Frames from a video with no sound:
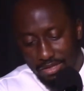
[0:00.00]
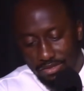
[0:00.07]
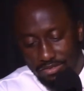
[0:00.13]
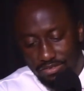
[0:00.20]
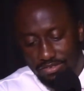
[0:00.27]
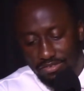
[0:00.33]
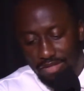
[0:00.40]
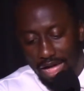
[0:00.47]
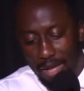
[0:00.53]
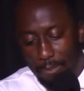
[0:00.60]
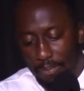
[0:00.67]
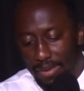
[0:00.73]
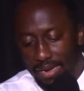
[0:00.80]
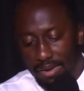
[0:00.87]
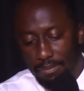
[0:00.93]

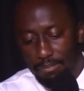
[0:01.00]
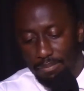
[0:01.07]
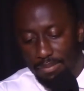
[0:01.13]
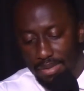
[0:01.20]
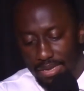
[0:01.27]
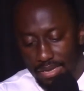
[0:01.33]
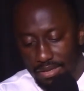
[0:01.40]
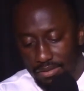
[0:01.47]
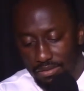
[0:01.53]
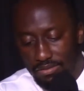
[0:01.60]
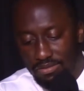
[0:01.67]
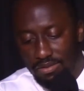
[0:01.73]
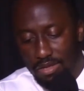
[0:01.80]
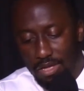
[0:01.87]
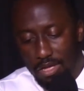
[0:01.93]
Stopping
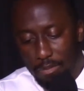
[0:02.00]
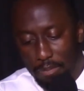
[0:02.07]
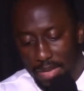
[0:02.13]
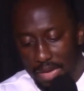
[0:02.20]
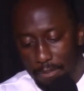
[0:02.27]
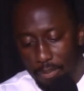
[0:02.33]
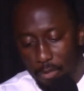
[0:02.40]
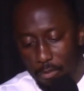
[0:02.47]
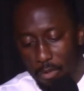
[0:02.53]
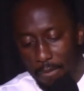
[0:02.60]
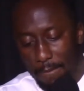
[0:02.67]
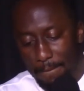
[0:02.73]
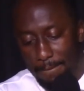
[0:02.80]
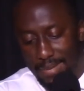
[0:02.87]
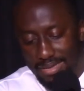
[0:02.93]
means people will
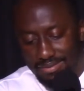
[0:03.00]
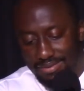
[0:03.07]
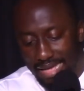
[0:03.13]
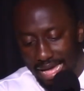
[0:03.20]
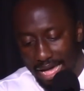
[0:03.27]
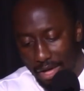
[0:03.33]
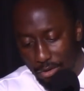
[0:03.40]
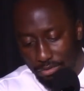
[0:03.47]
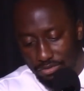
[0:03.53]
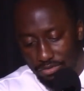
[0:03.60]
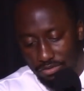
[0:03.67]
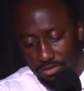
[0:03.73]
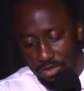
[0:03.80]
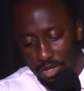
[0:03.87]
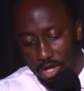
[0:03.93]
miss
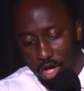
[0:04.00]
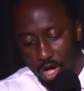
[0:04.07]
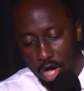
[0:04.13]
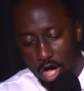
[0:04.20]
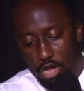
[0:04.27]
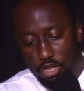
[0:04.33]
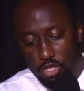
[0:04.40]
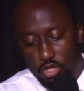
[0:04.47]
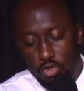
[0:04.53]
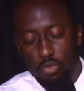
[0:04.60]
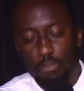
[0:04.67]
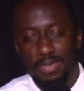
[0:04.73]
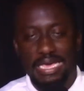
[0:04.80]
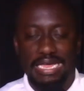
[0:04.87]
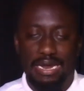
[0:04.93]
out on you
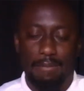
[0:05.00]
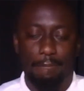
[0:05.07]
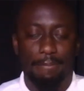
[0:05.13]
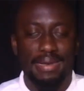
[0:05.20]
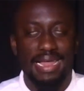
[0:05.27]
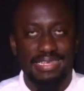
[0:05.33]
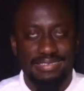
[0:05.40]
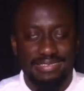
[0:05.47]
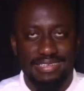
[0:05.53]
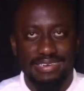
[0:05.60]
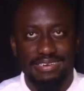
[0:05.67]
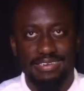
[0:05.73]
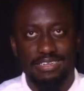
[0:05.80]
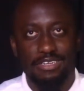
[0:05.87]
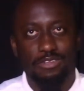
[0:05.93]
being a
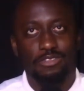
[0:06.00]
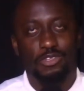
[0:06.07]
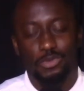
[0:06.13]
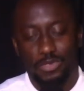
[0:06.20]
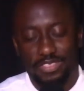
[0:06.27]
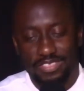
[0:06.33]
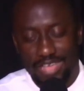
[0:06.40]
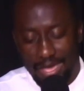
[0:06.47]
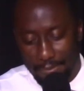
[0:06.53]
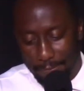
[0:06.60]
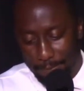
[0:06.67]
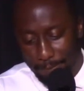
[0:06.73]
blessing to them.